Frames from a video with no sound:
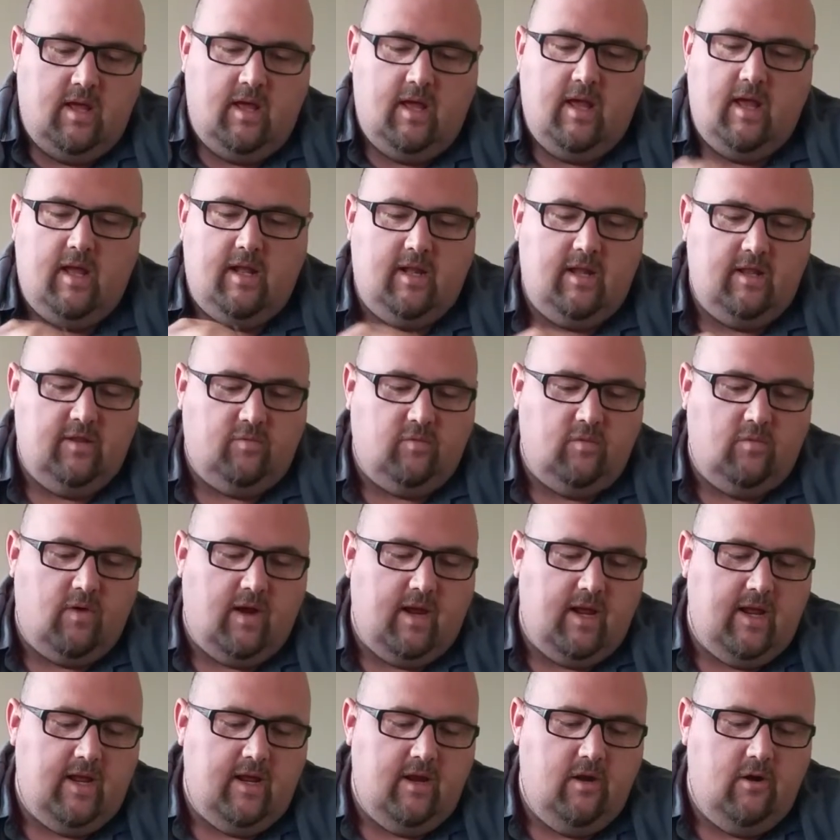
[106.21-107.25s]
And this one
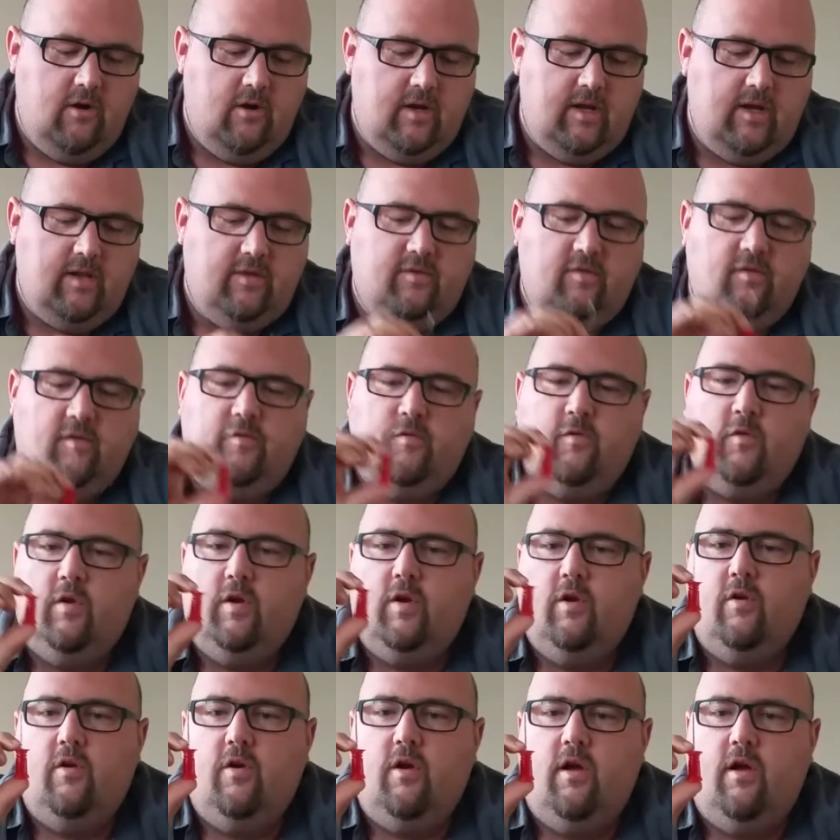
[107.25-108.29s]
right here, this one's for
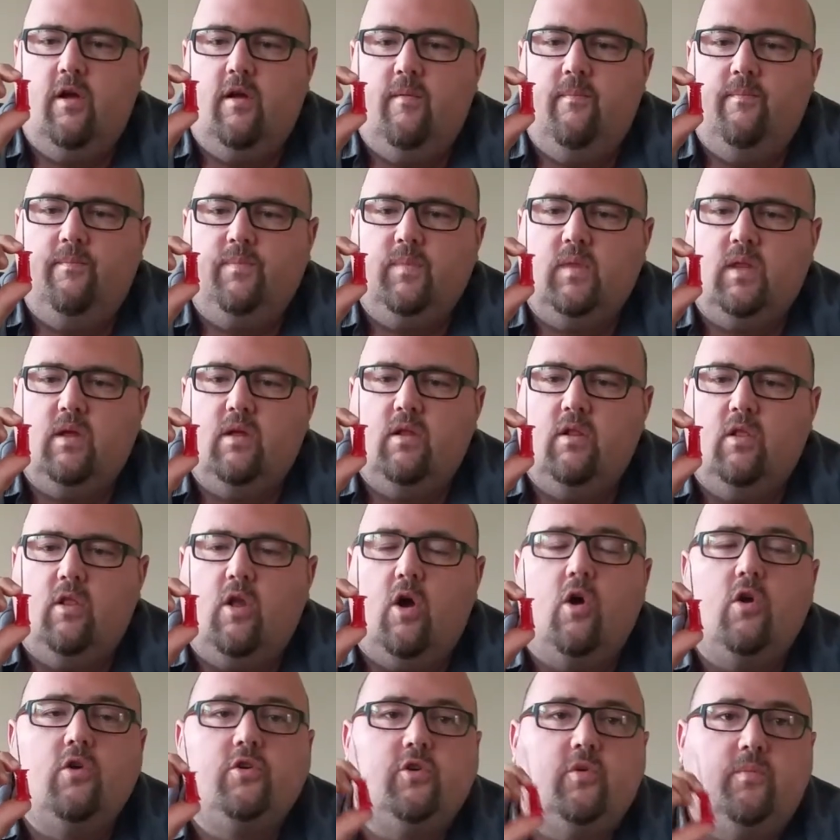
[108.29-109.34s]
your
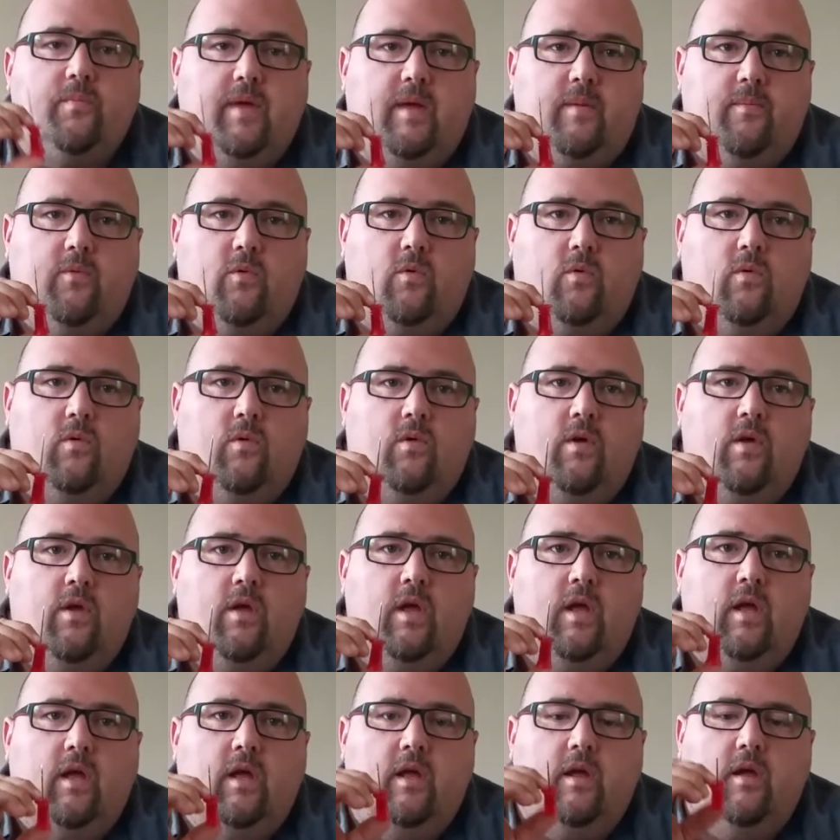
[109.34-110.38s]
larger people.
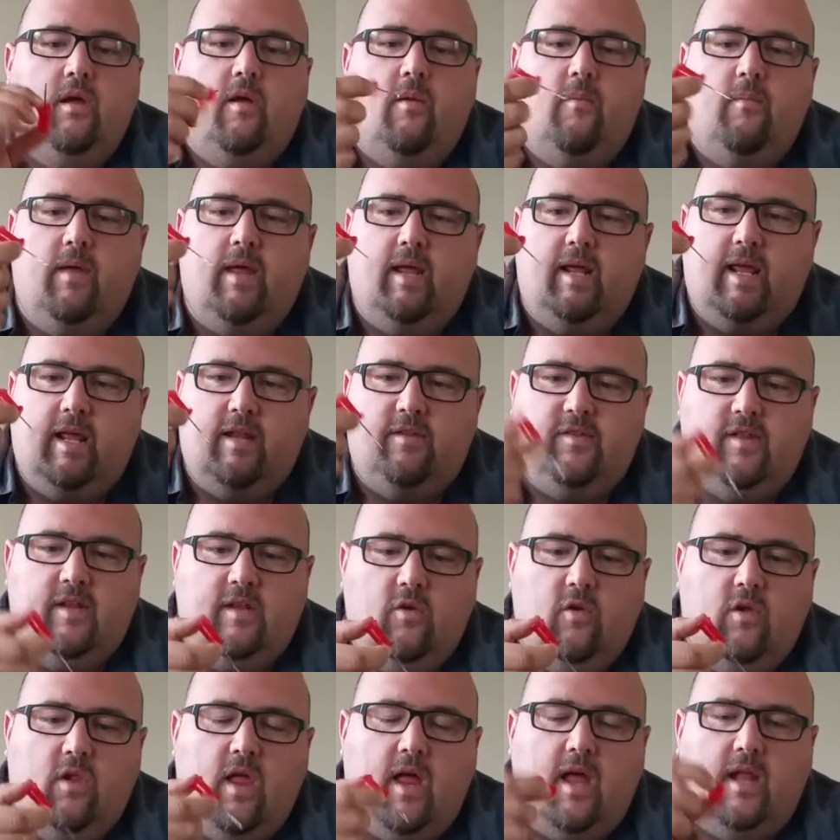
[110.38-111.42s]
It gets into
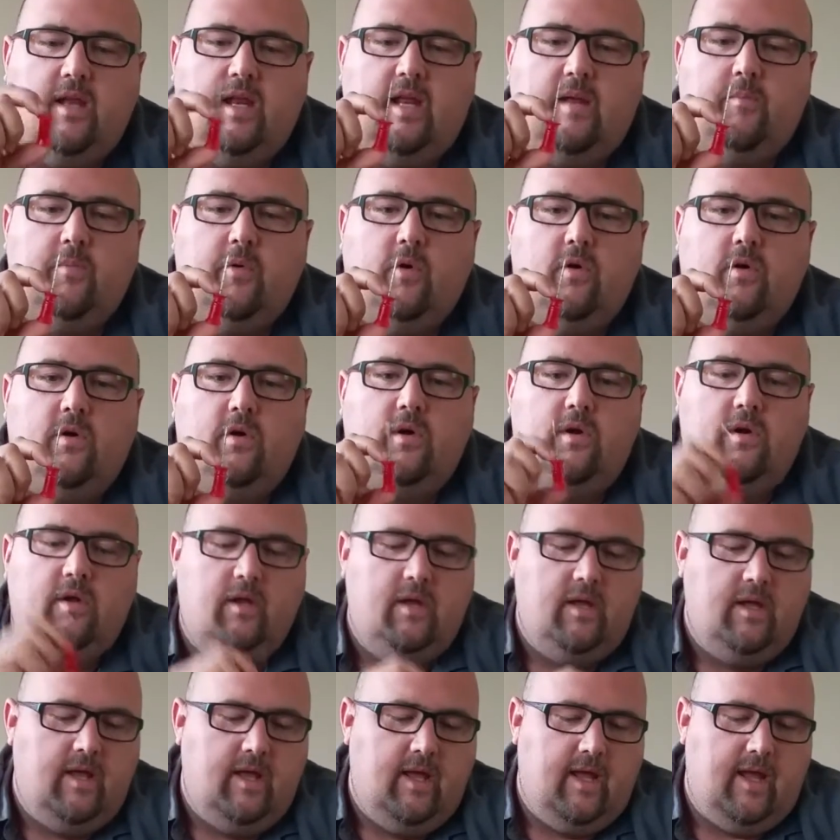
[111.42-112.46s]
a lot deeper
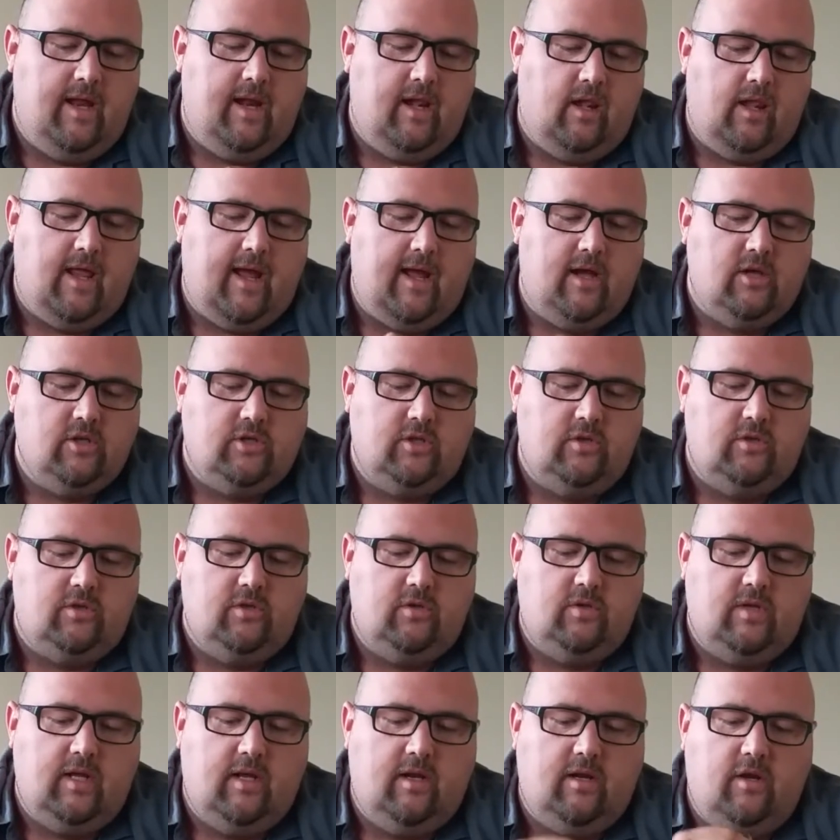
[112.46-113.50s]
and allows you to
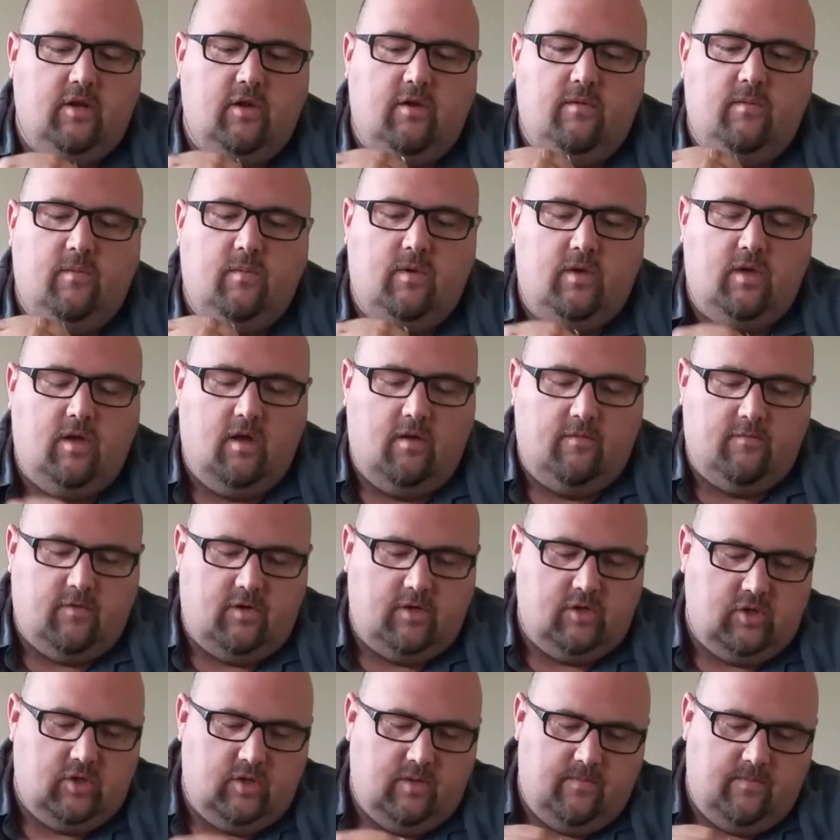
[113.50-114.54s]
get good coverage.